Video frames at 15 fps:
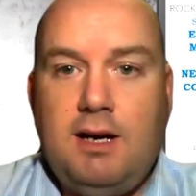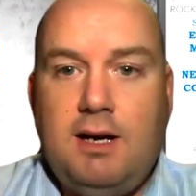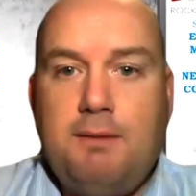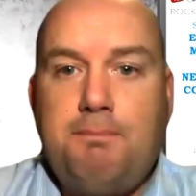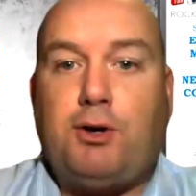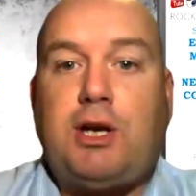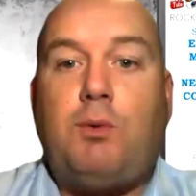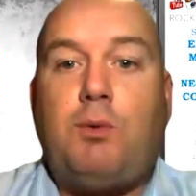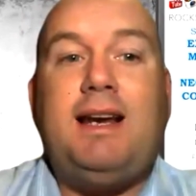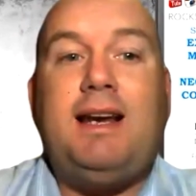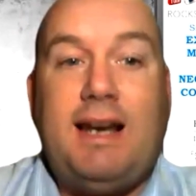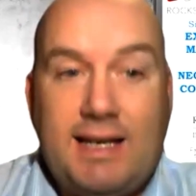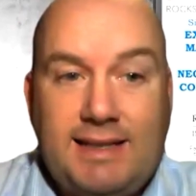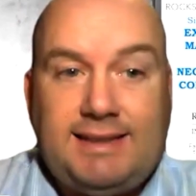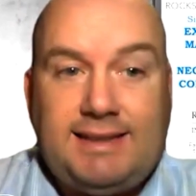Because I want to
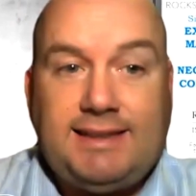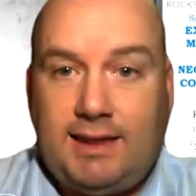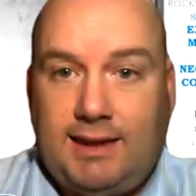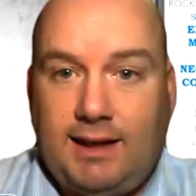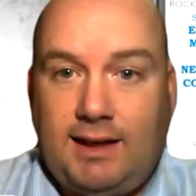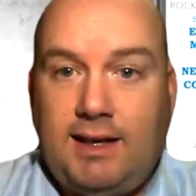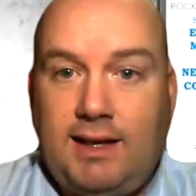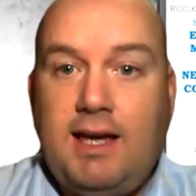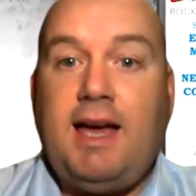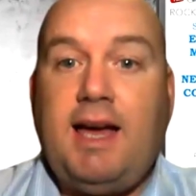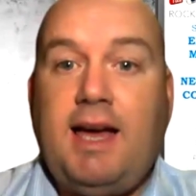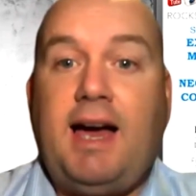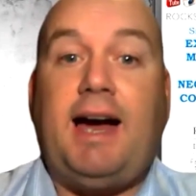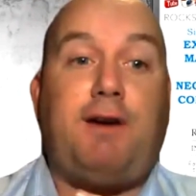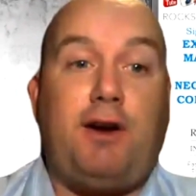list the thing
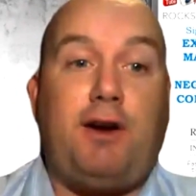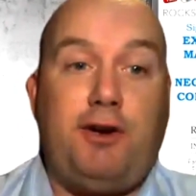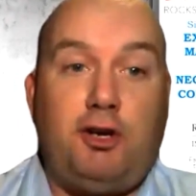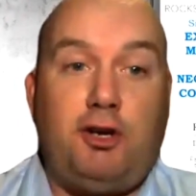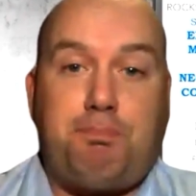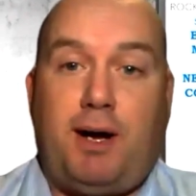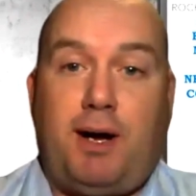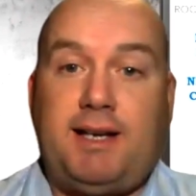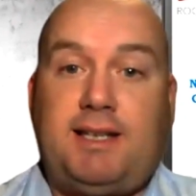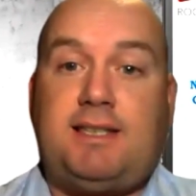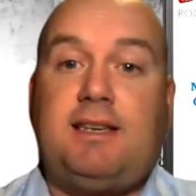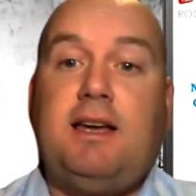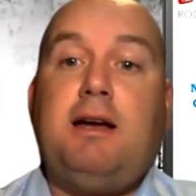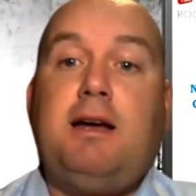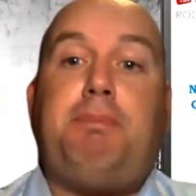at a very good price.
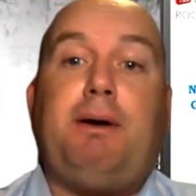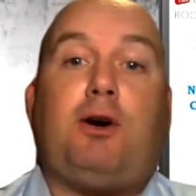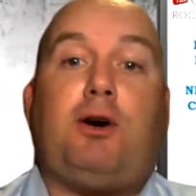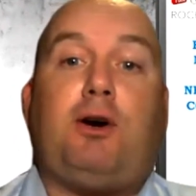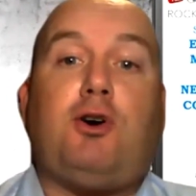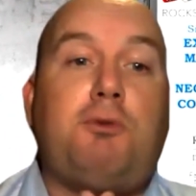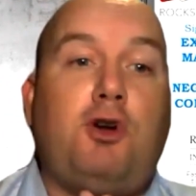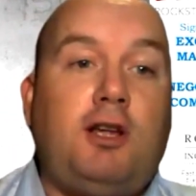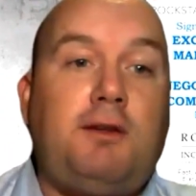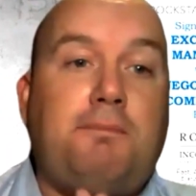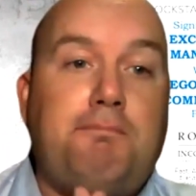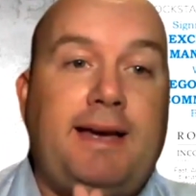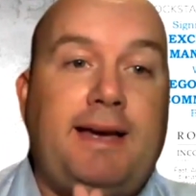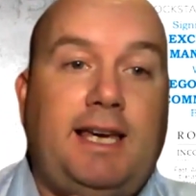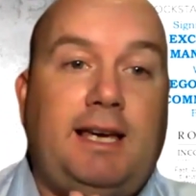Because I'm not
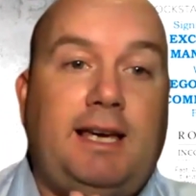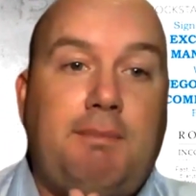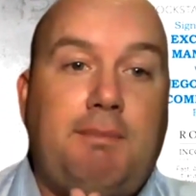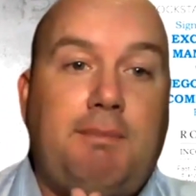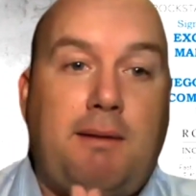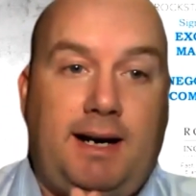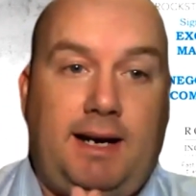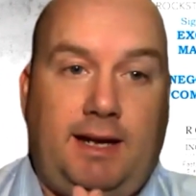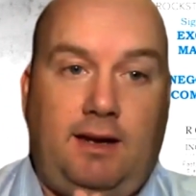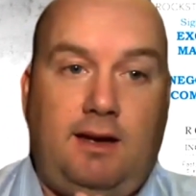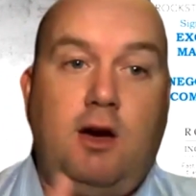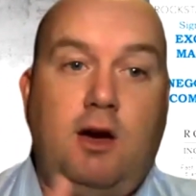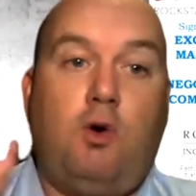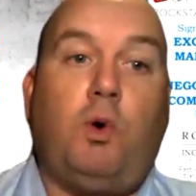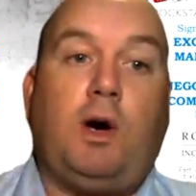making my money
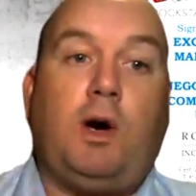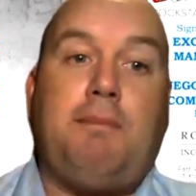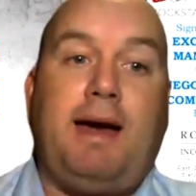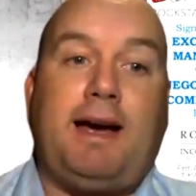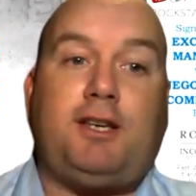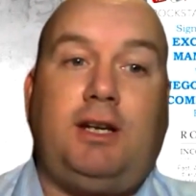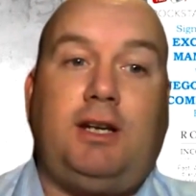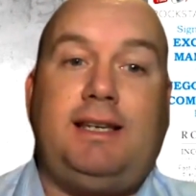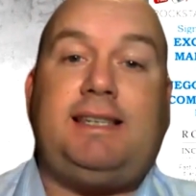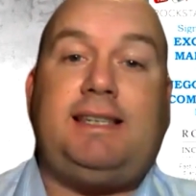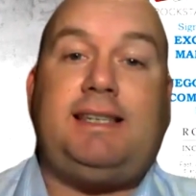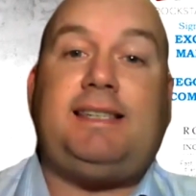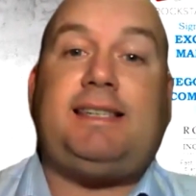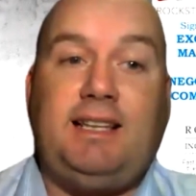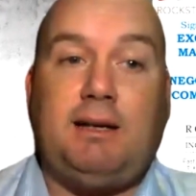when I'm actually
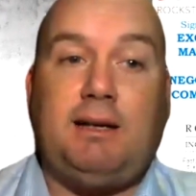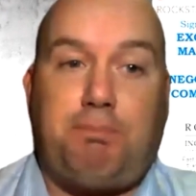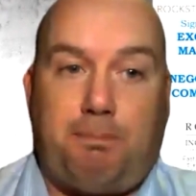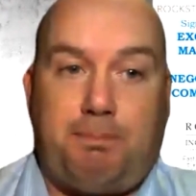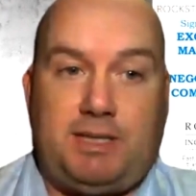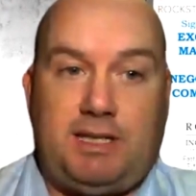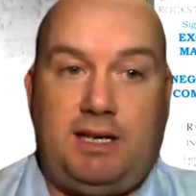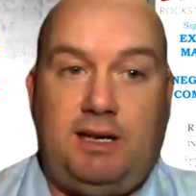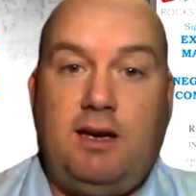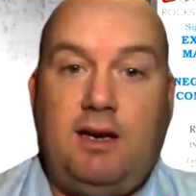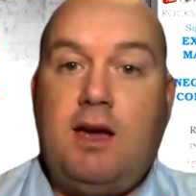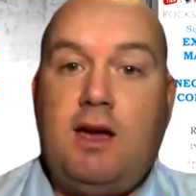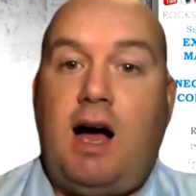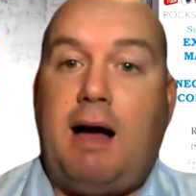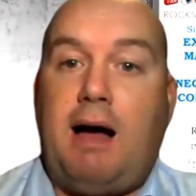selling the property.
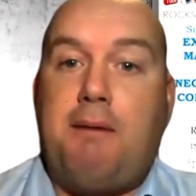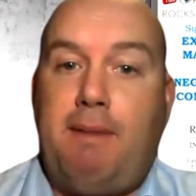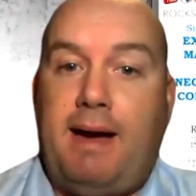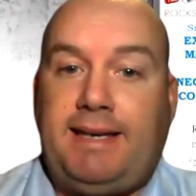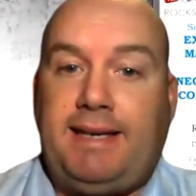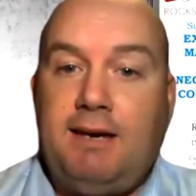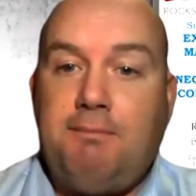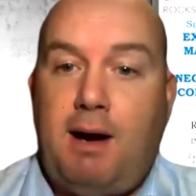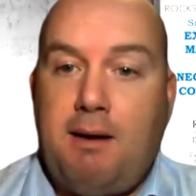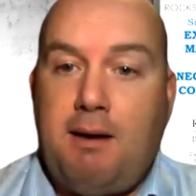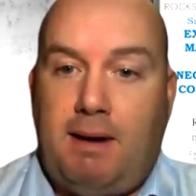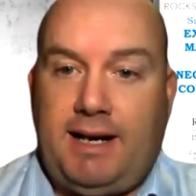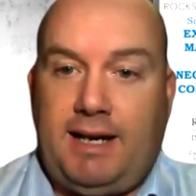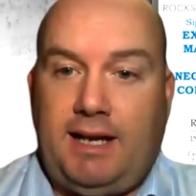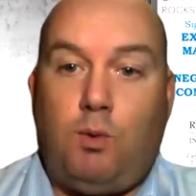I'm making my
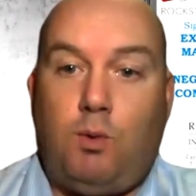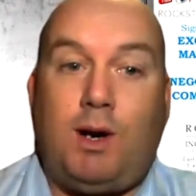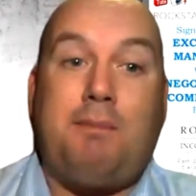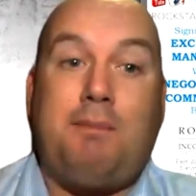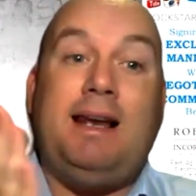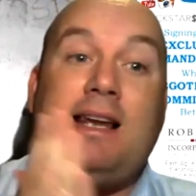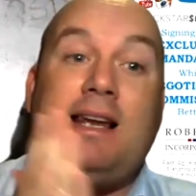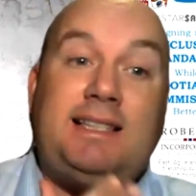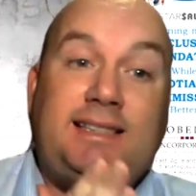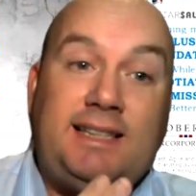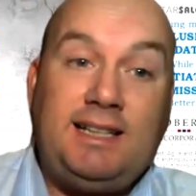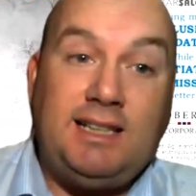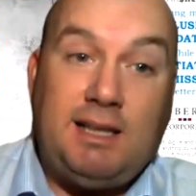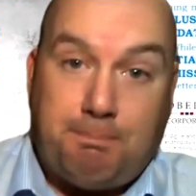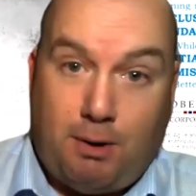money when I'm
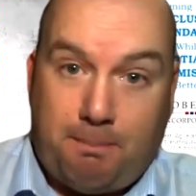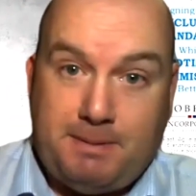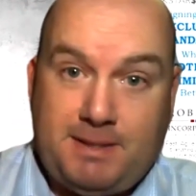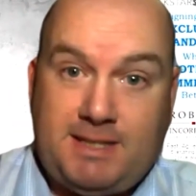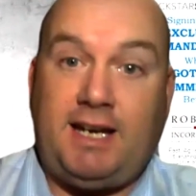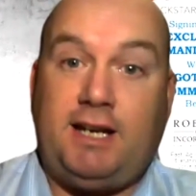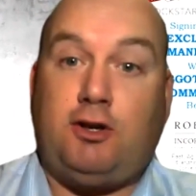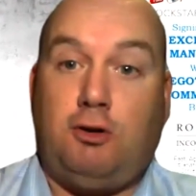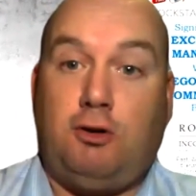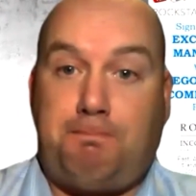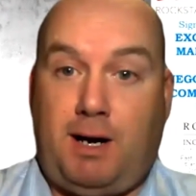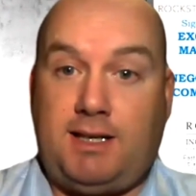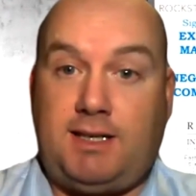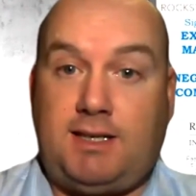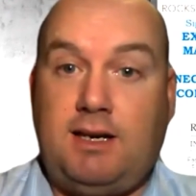listing the property at a good
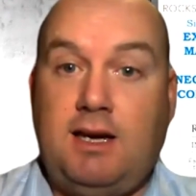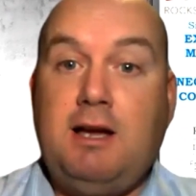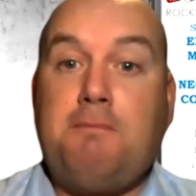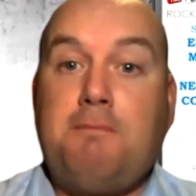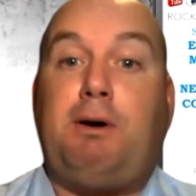price.